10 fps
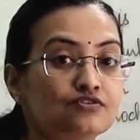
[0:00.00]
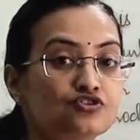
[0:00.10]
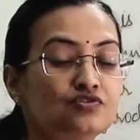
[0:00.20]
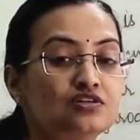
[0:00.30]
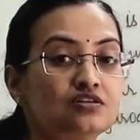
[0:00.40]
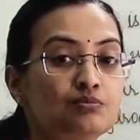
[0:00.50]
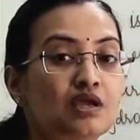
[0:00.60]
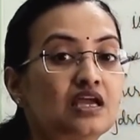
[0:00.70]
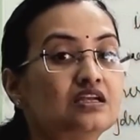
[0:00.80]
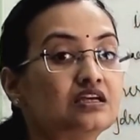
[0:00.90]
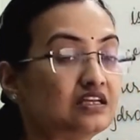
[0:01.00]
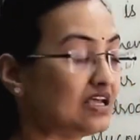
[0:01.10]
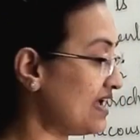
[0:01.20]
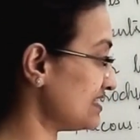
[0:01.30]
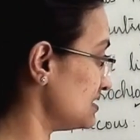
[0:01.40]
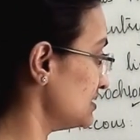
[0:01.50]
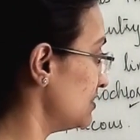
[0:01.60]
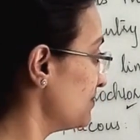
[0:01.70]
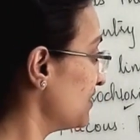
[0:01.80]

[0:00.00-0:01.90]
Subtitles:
which will remain in acid.